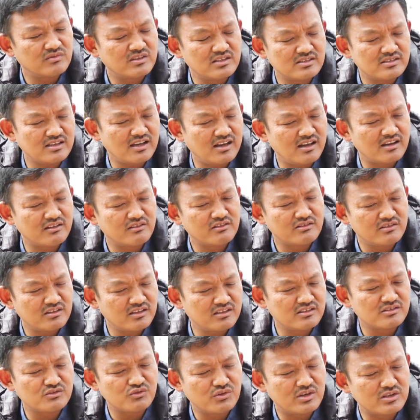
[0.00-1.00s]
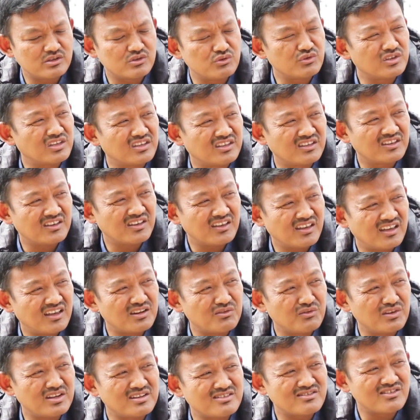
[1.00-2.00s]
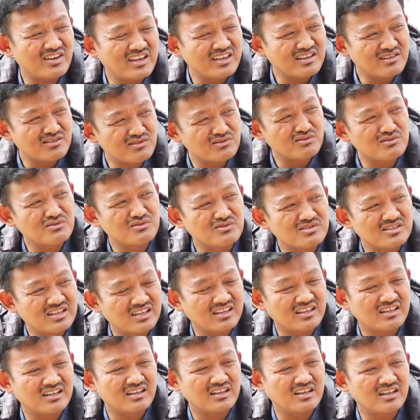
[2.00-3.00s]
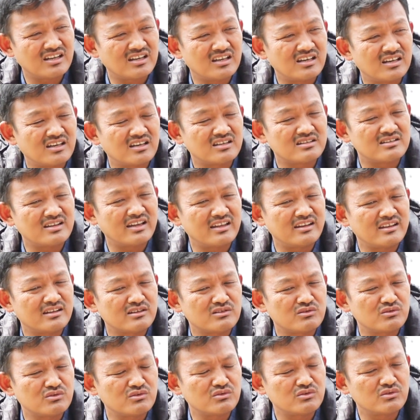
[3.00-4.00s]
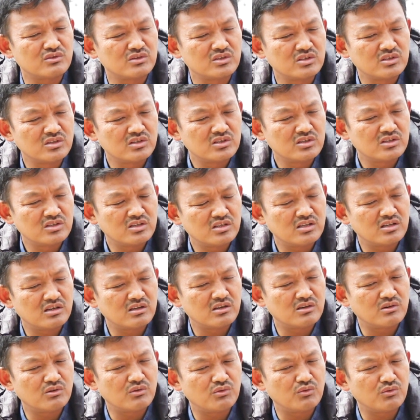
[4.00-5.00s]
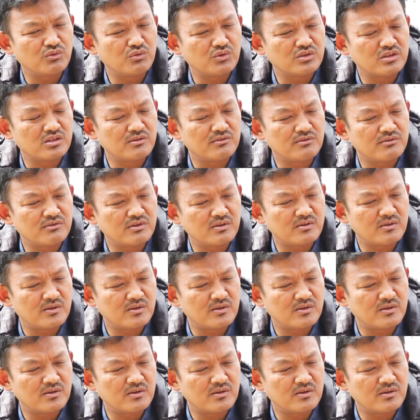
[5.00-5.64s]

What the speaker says: these are the things we are doing, and we are trying to take direct to with the